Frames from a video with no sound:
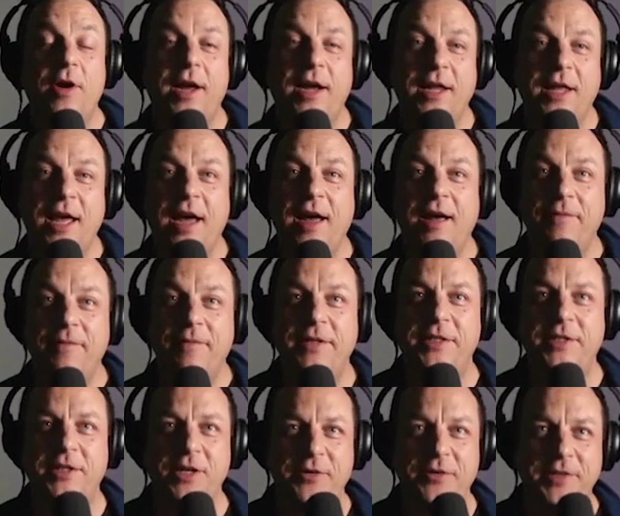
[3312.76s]
Yeah, it's
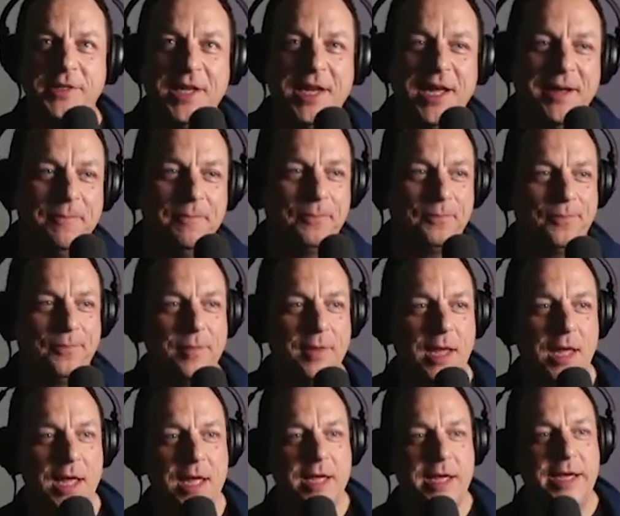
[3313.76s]
true, isn't it?
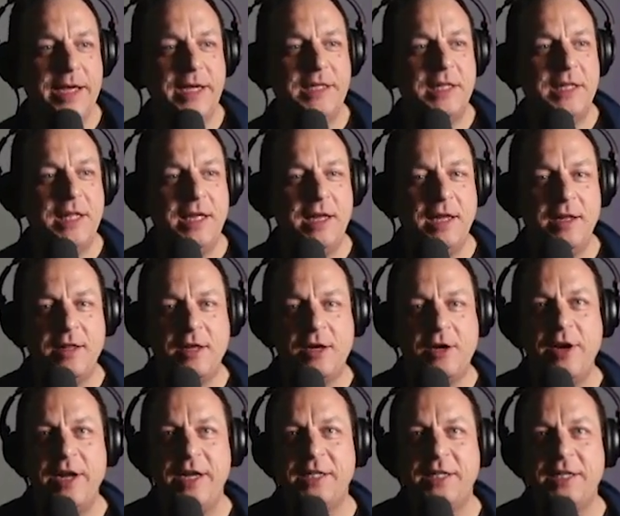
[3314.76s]
It's the
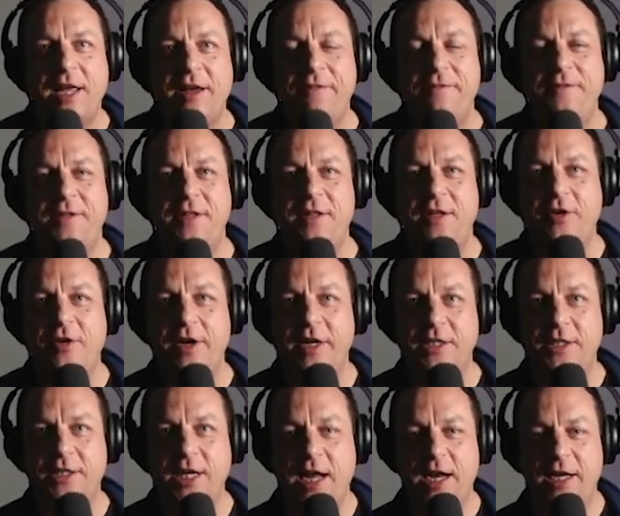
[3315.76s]
greatest gift and the
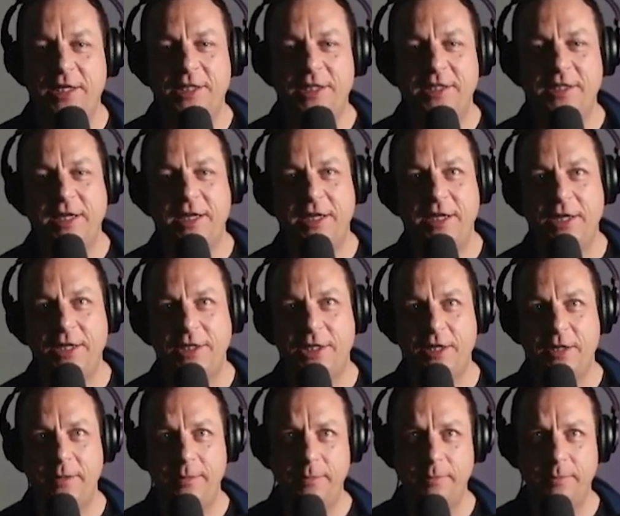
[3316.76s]
greatest challenge, isn't it, YouTube?